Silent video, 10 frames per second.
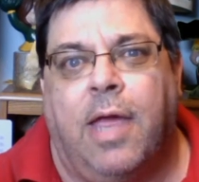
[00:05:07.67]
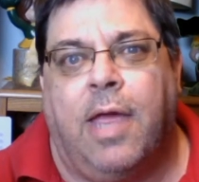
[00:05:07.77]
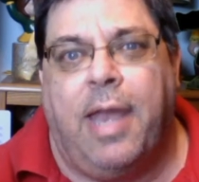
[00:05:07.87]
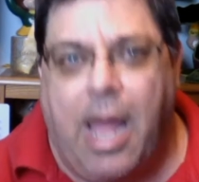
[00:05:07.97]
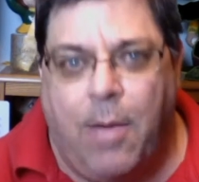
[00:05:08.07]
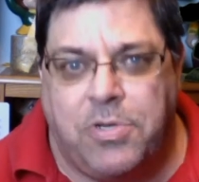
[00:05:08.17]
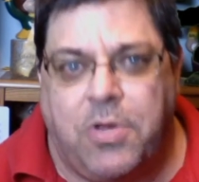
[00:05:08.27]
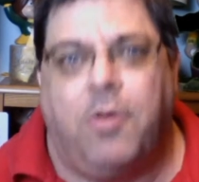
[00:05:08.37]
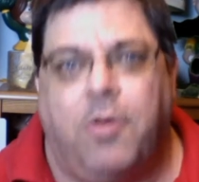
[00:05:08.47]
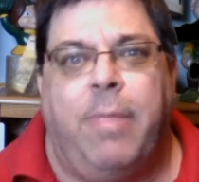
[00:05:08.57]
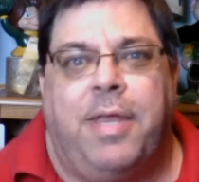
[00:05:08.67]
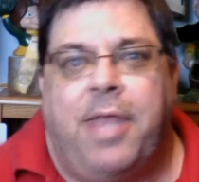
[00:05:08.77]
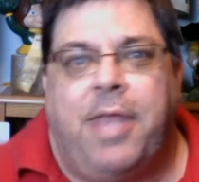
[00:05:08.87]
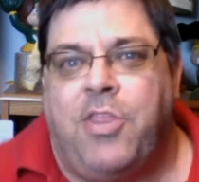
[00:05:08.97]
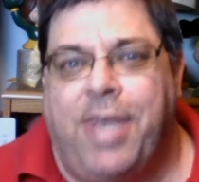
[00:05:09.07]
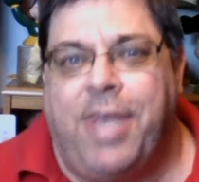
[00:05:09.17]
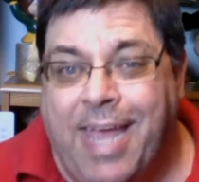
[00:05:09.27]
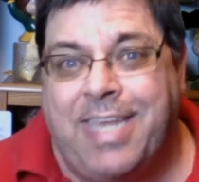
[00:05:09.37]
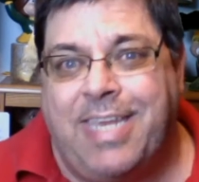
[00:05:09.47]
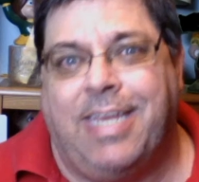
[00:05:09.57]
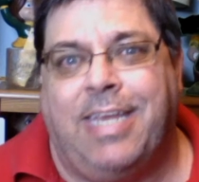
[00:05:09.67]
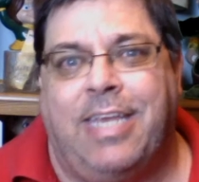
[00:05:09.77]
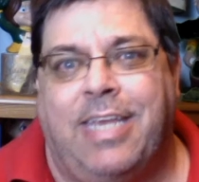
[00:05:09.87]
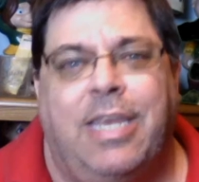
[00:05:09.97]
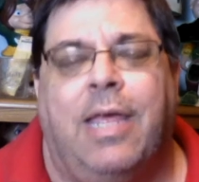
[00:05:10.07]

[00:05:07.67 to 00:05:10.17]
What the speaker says: and I was going to be at the age of 19